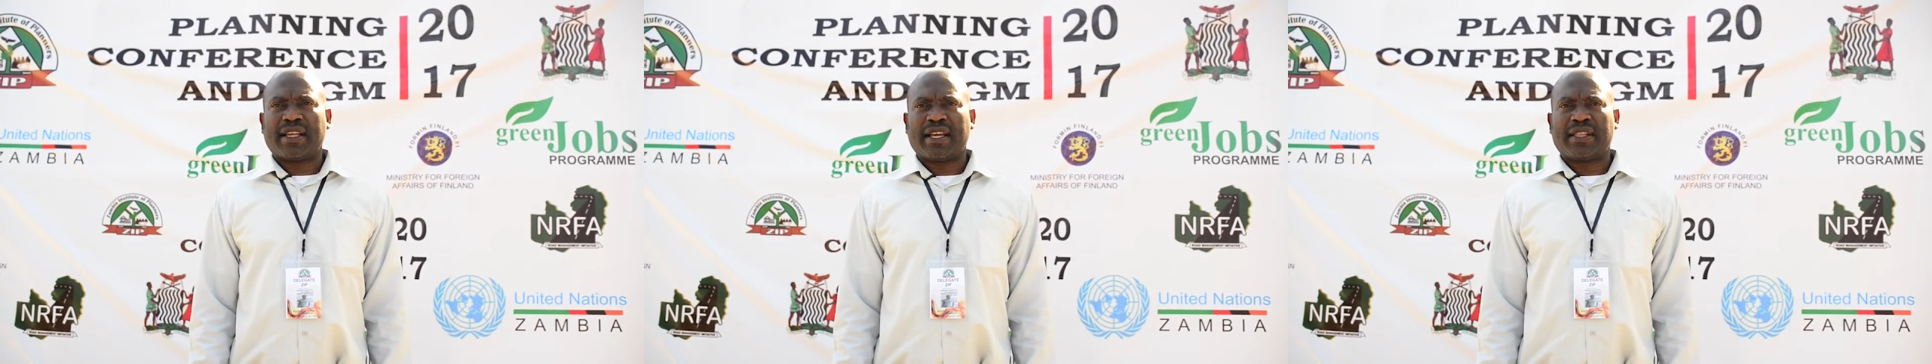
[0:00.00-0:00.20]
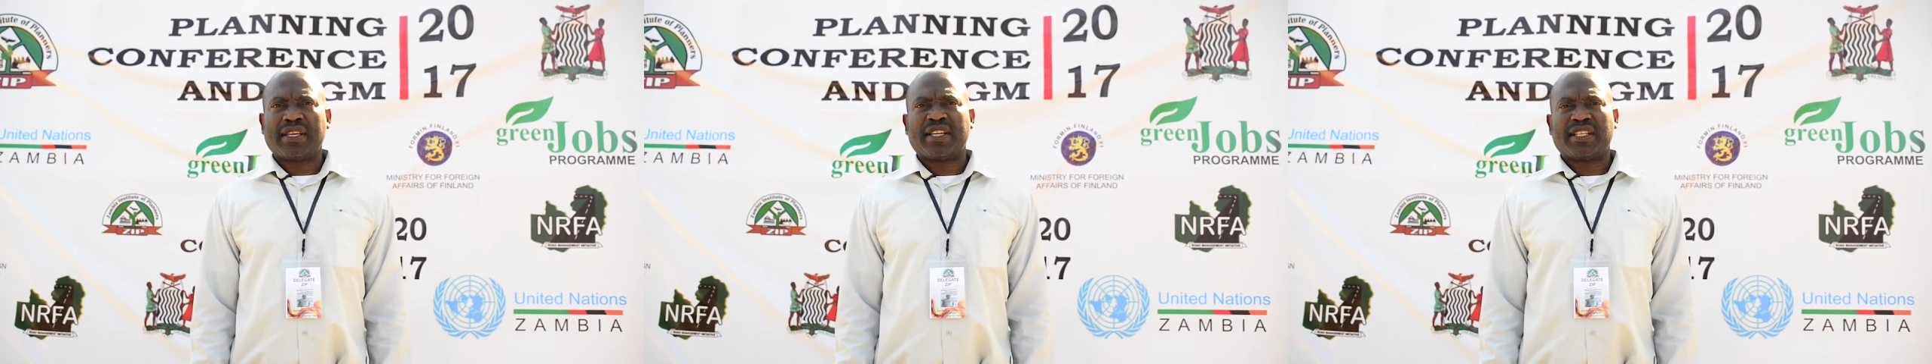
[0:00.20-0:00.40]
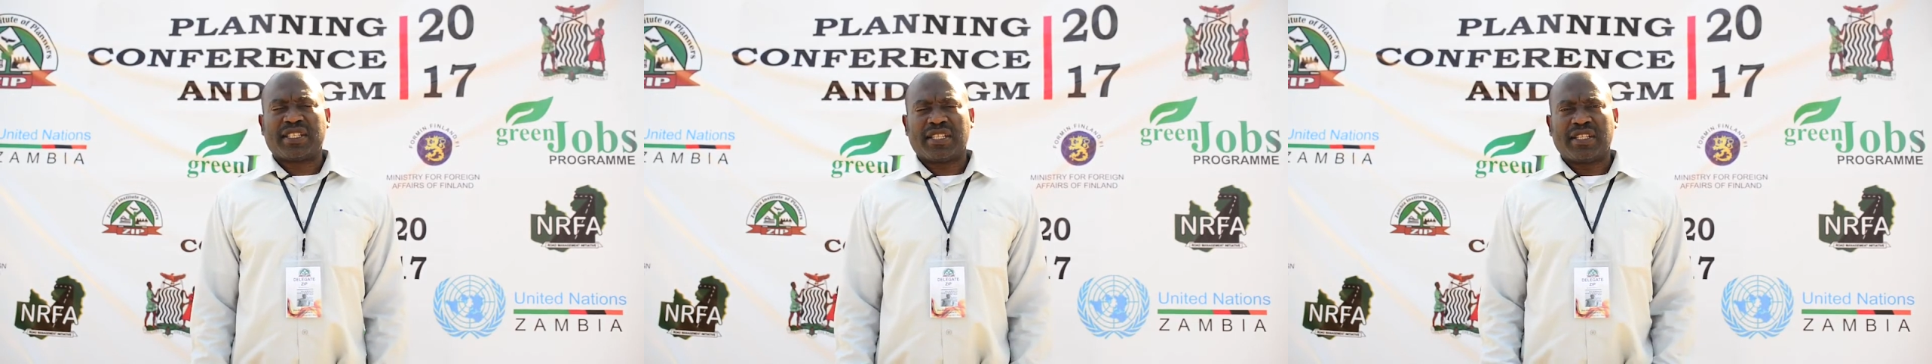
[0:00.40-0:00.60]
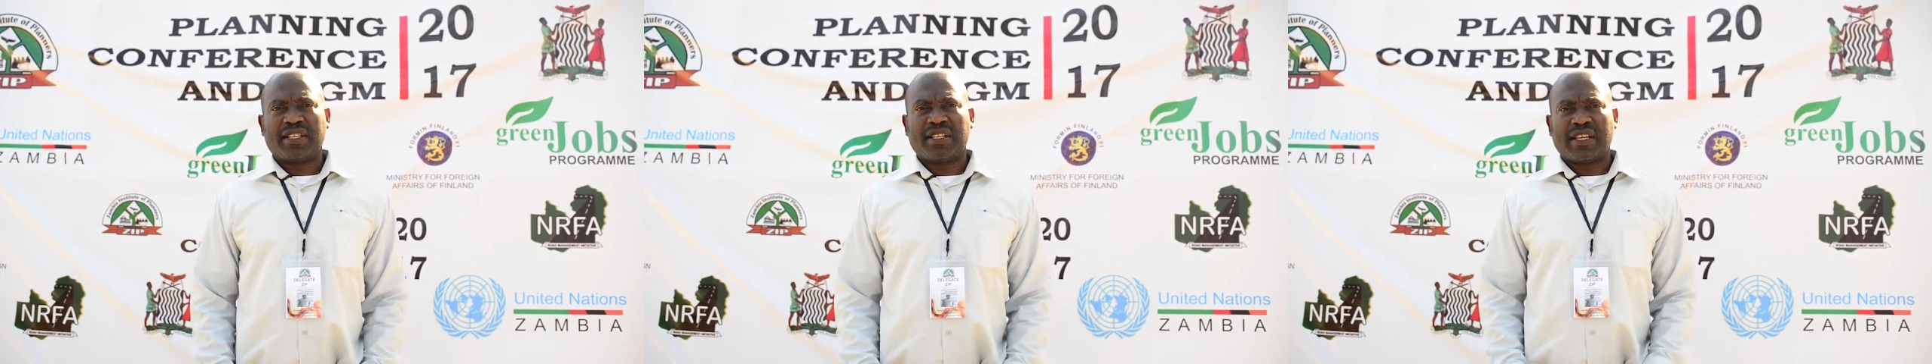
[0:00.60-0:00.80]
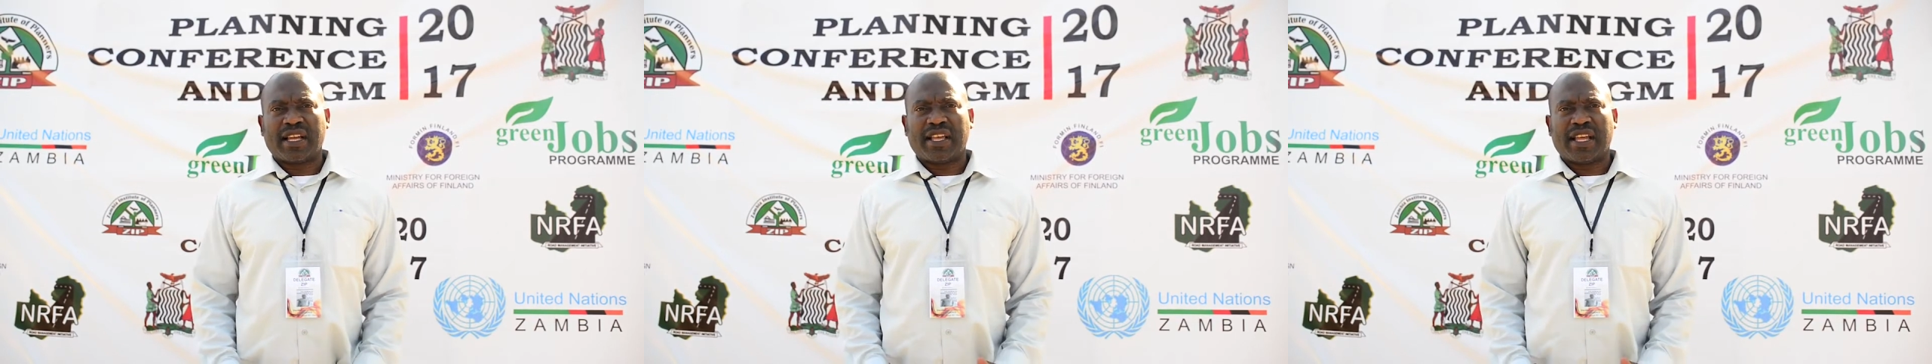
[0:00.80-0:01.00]
I think
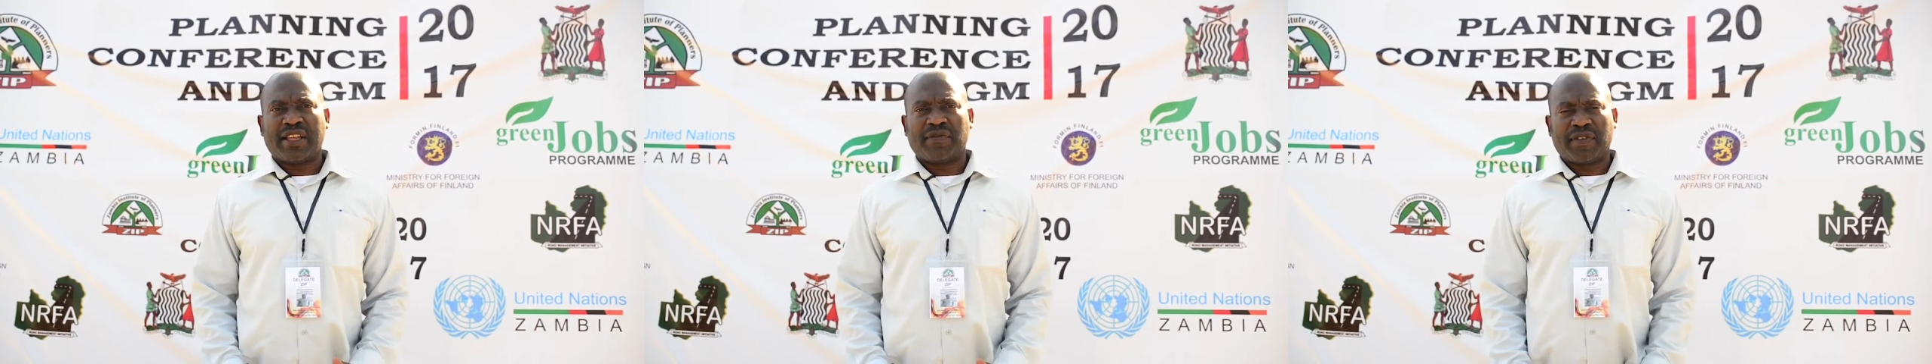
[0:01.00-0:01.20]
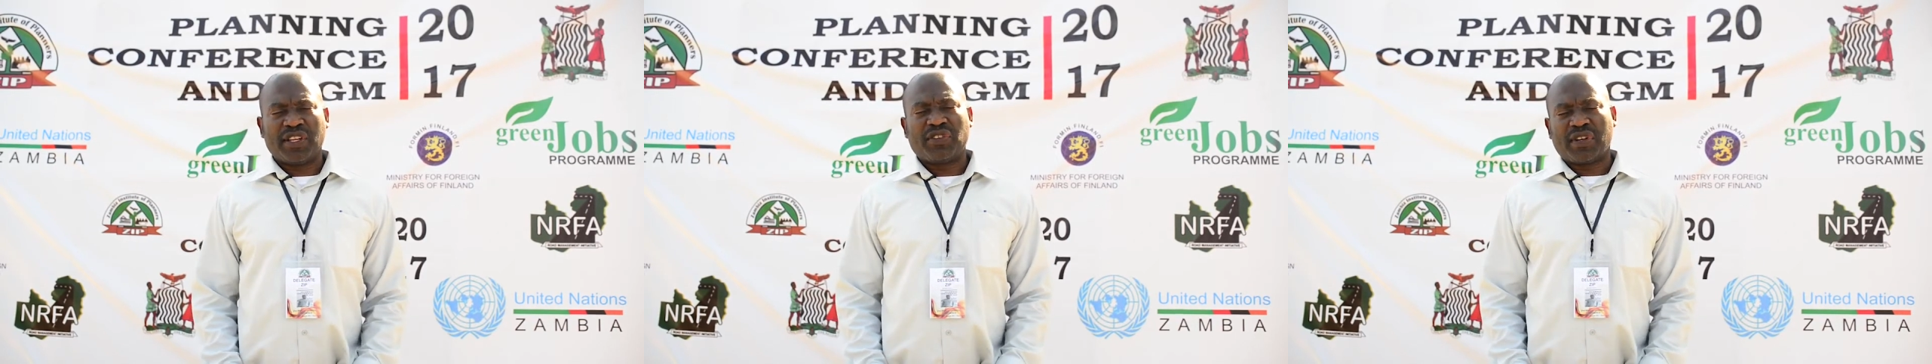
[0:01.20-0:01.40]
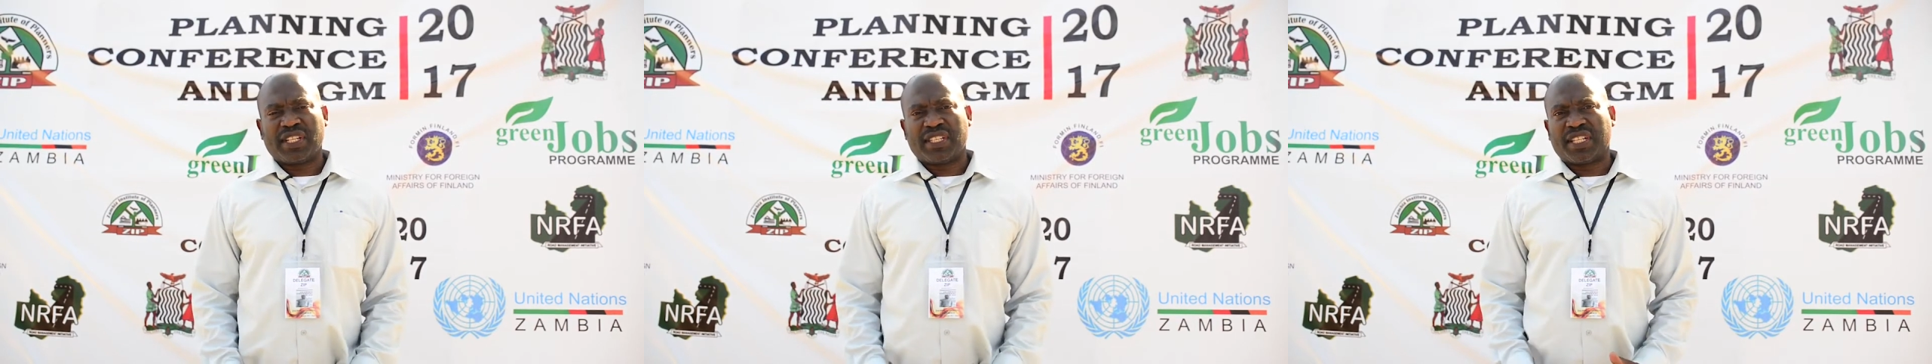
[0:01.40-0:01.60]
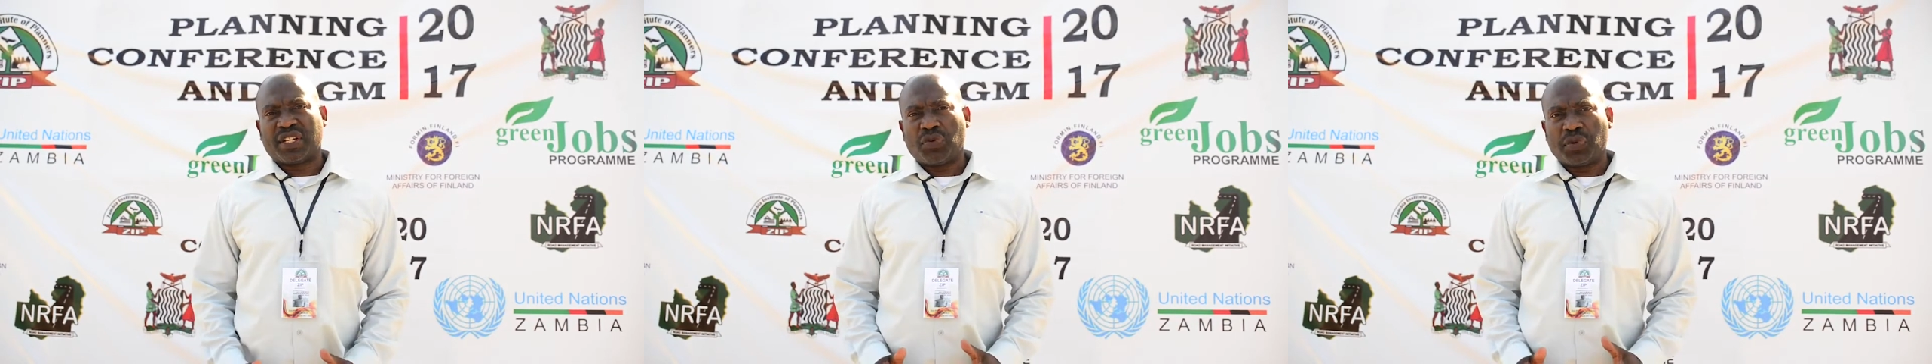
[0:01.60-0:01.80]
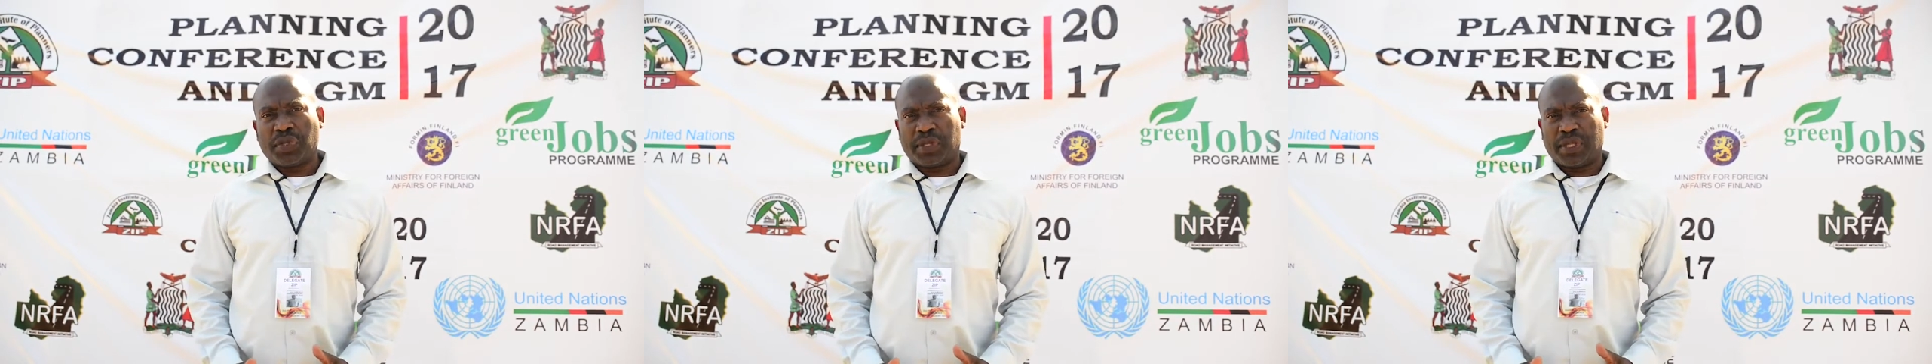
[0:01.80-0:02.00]
eventually it's a
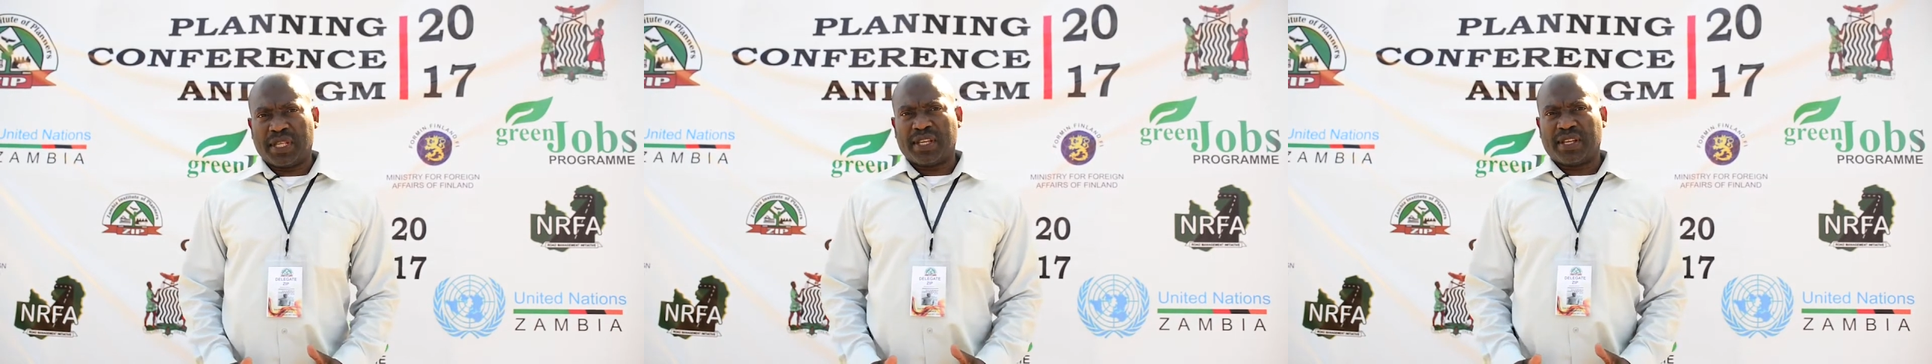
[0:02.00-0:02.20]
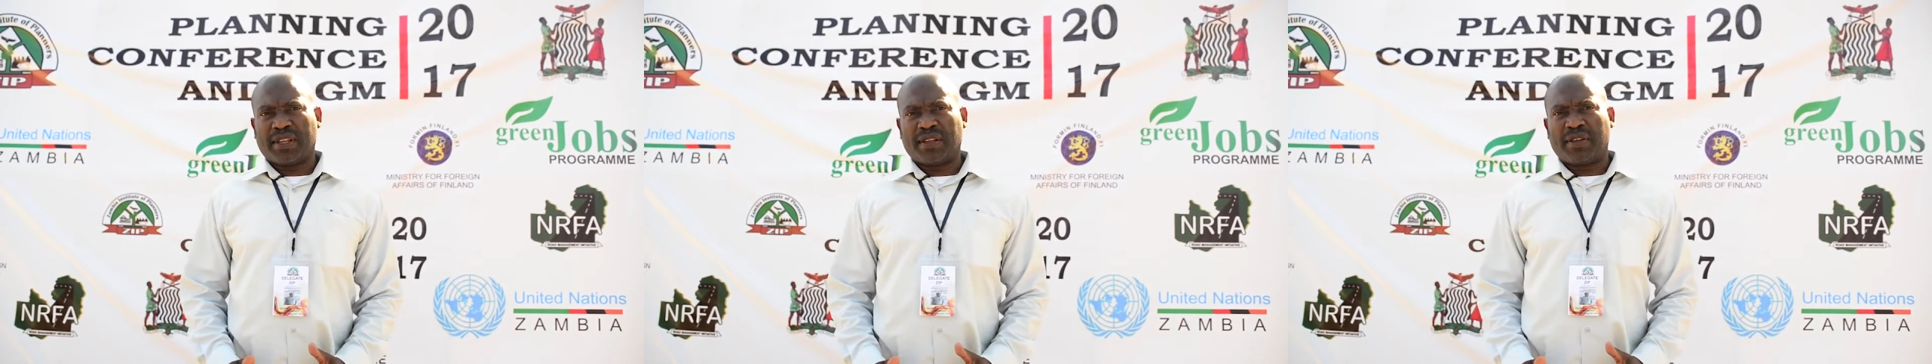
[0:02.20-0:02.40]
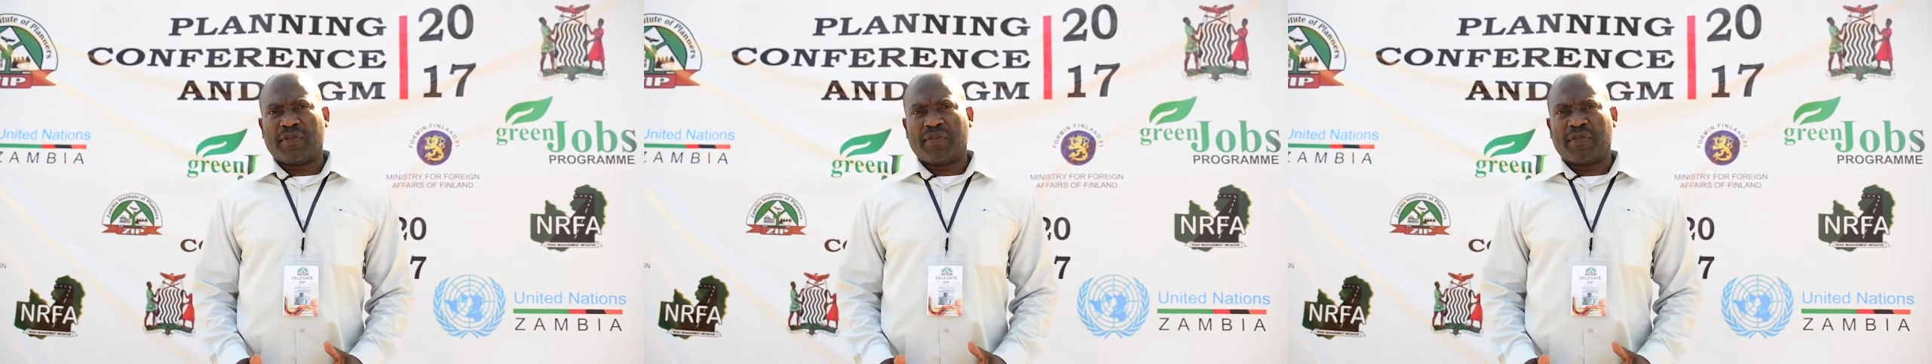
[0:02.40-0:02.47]
good thing